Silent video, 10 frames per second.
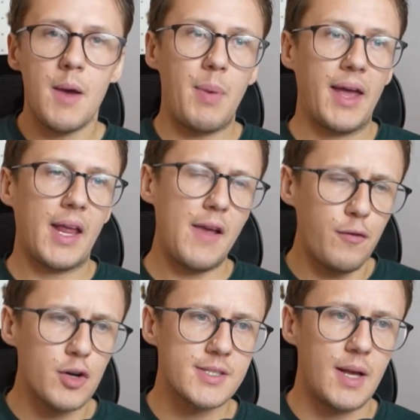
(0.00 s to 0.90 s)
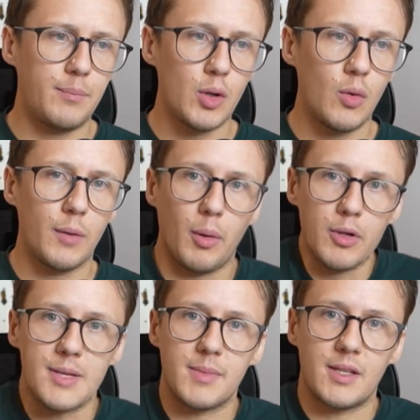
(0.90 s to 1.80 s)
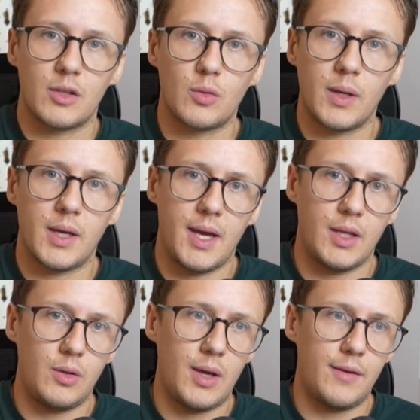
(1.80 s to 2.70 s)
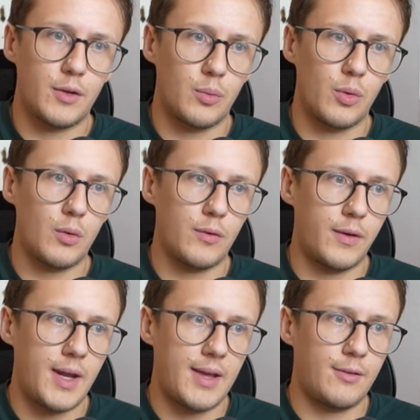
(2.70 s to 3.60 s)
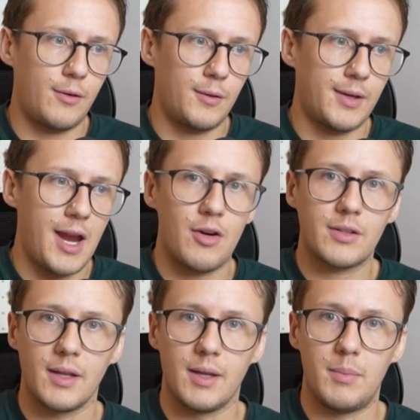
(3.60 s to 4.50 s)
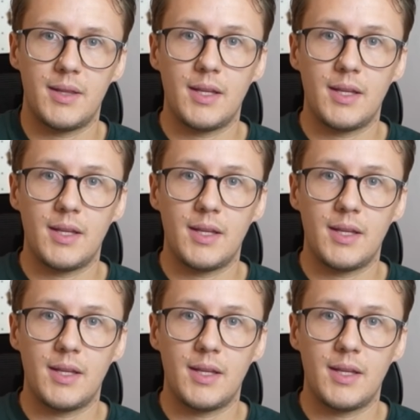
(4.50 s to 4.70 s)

But if, for example, you want to post something to Twitter and you have to work within a certain character limit,